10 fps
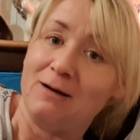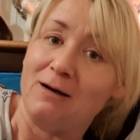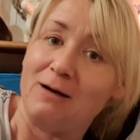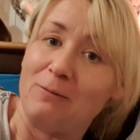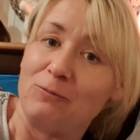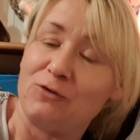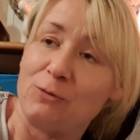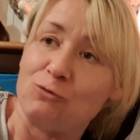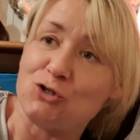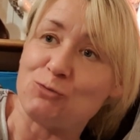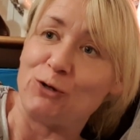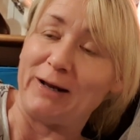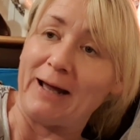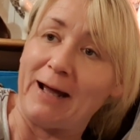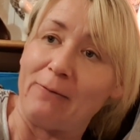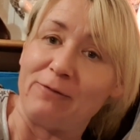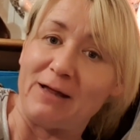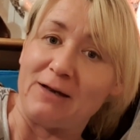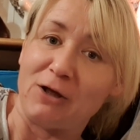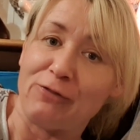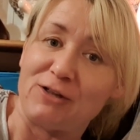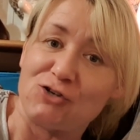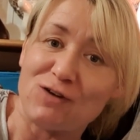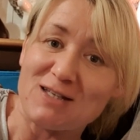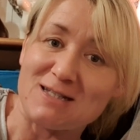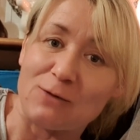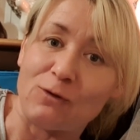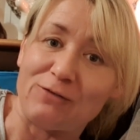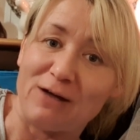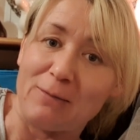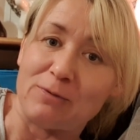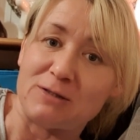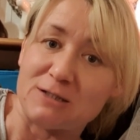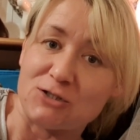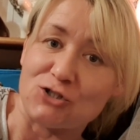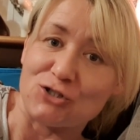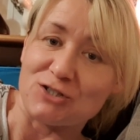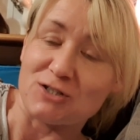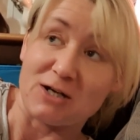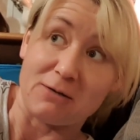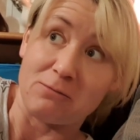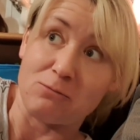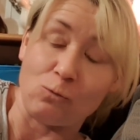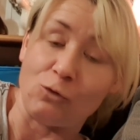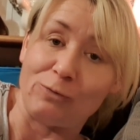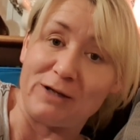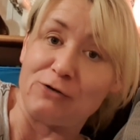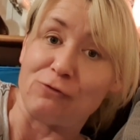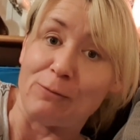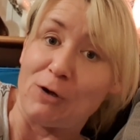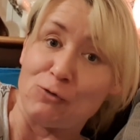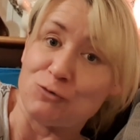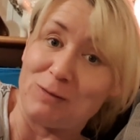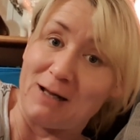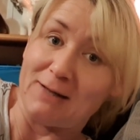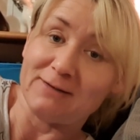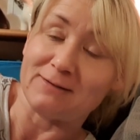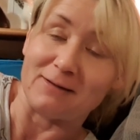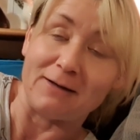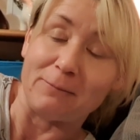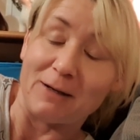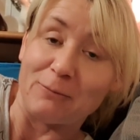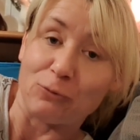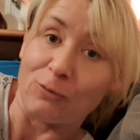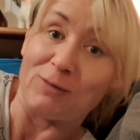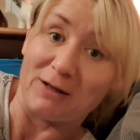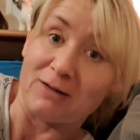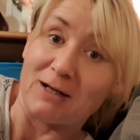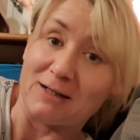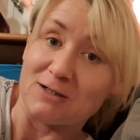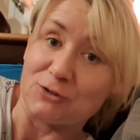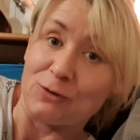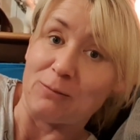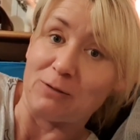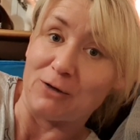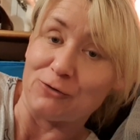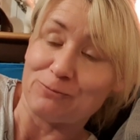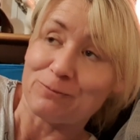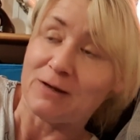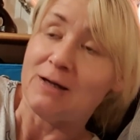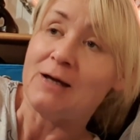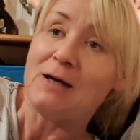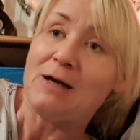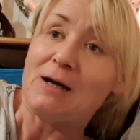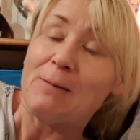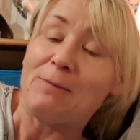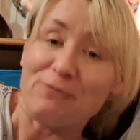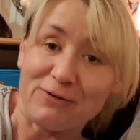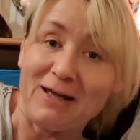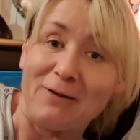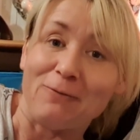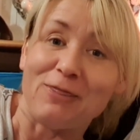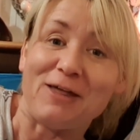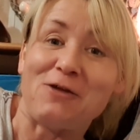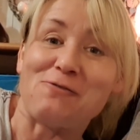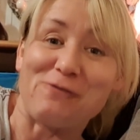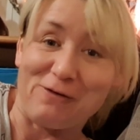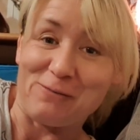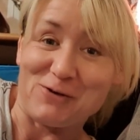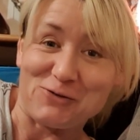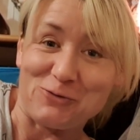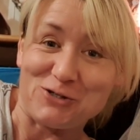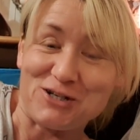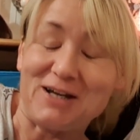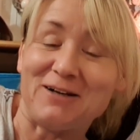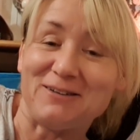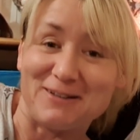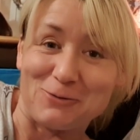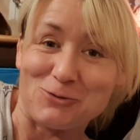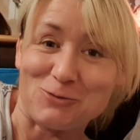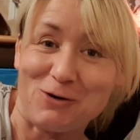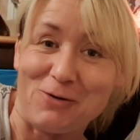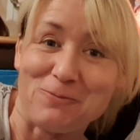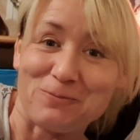So I'm just putting it out there. Nothing drastic will have happened. It's just that I will be in a remote place and probably unlikely to upload. But for now, thank you very much for watching, and I'll see you all tomorrow.